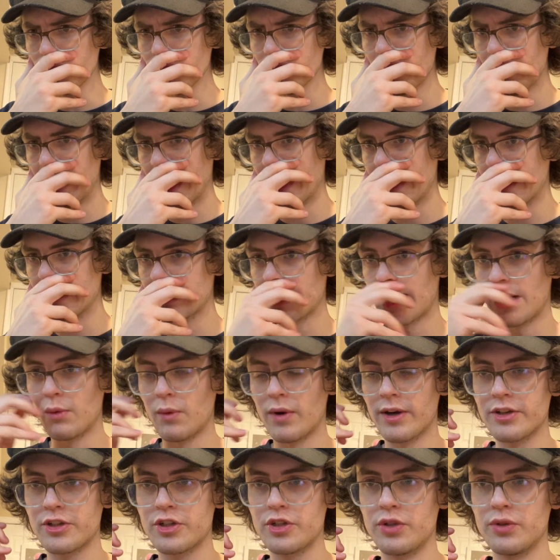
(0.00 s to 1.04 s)
And I
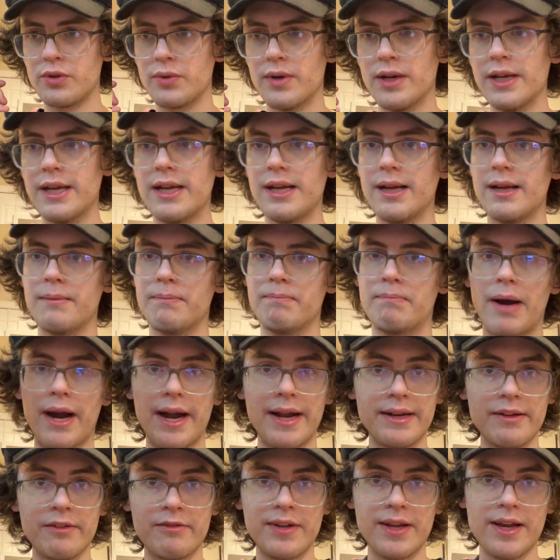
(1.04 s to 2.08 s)
want to
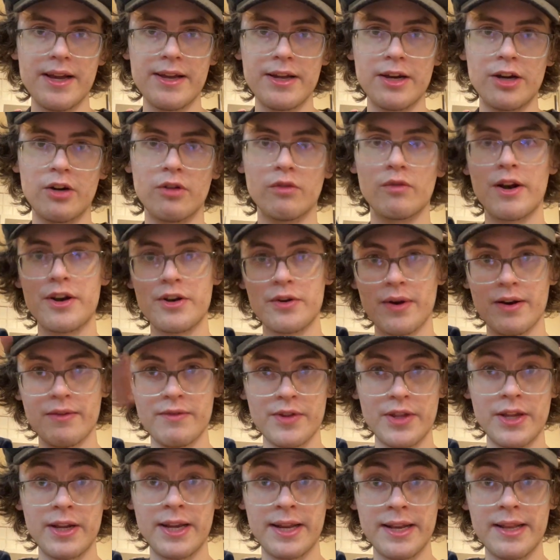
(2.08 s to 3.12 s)
bind a VAO, render
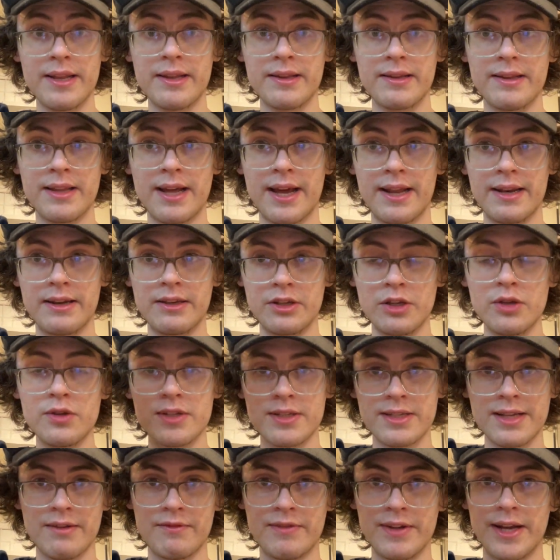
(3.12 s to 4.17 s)
everything in that
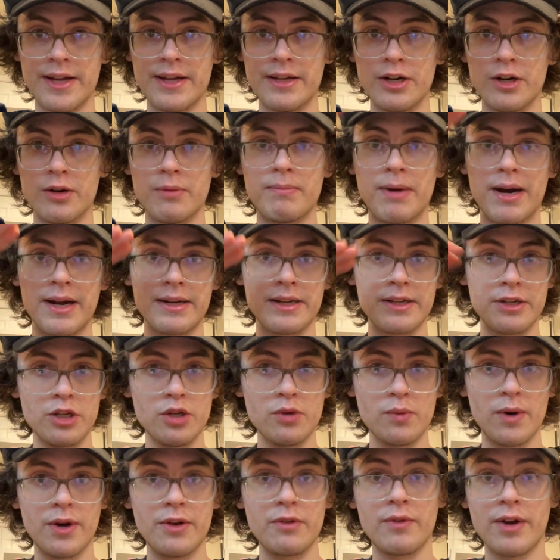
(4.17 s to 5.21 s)
uses that VAO, bind a new
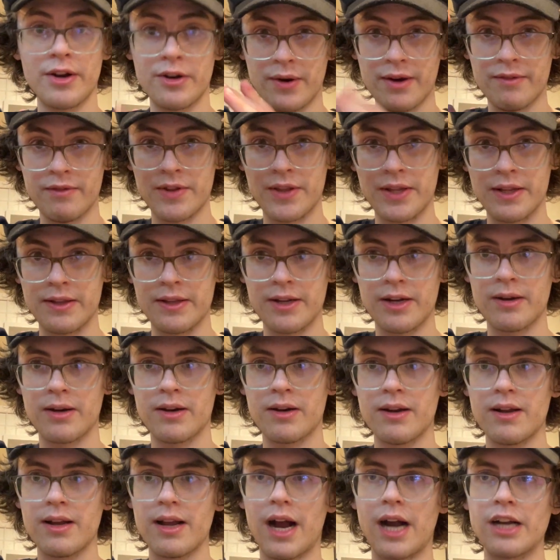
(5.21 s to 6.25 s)
one, render everything
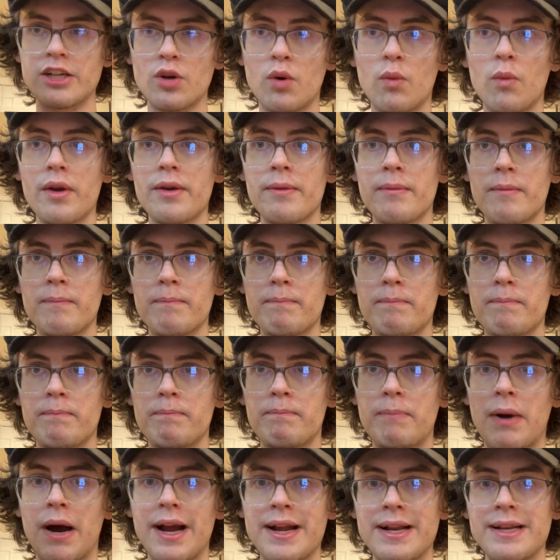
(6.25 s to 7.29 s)
there. I don't want to
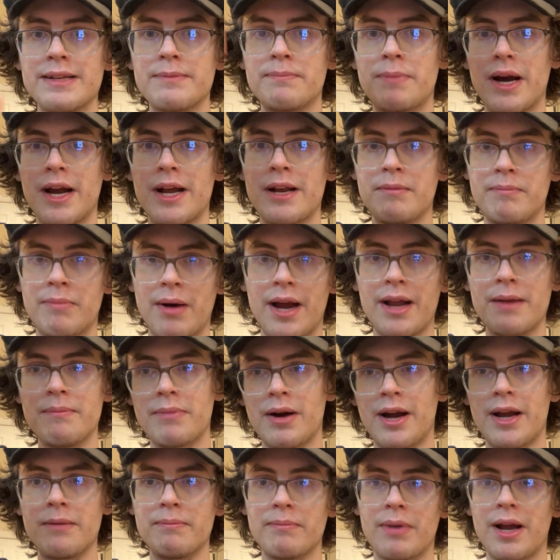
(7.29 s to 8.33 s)
bind.
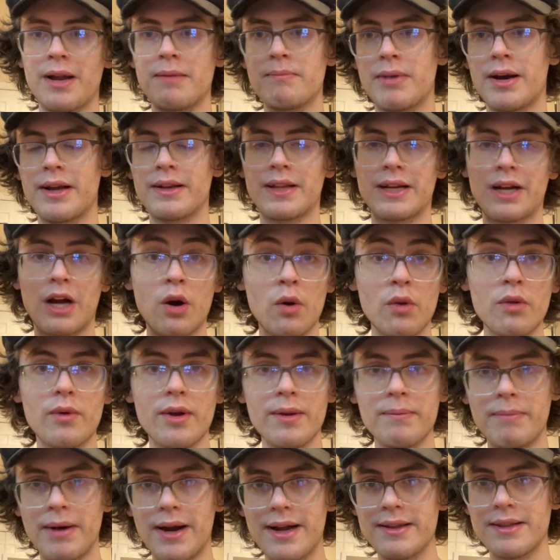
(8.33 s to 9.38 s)
Like I only want
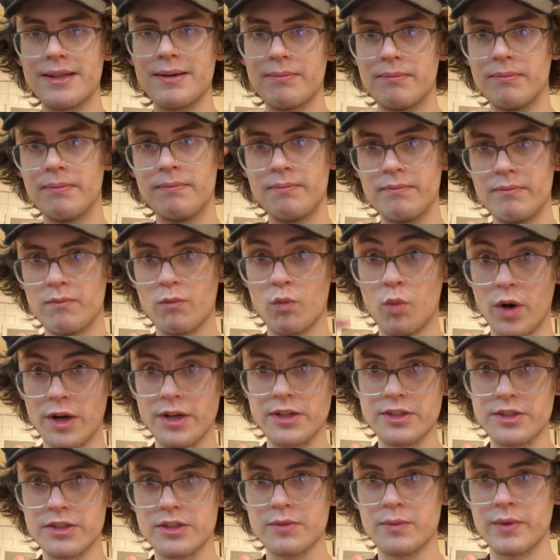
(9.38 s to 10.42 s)
to bind them
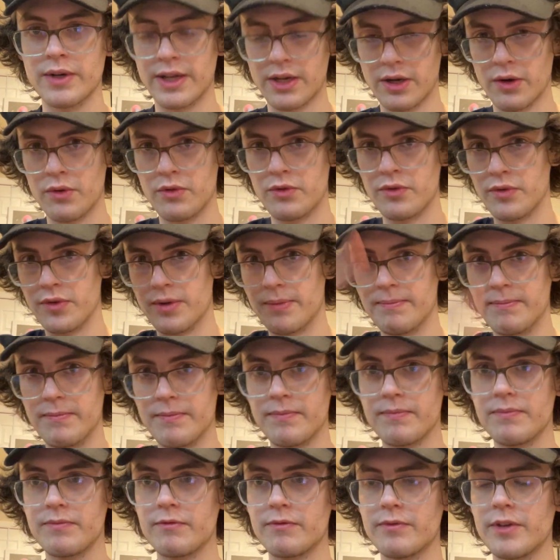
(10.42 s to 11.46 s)
once when I go through them,
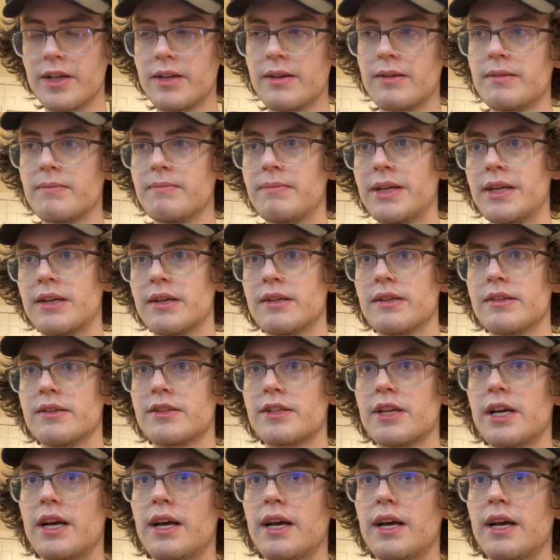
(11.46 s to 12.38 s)
because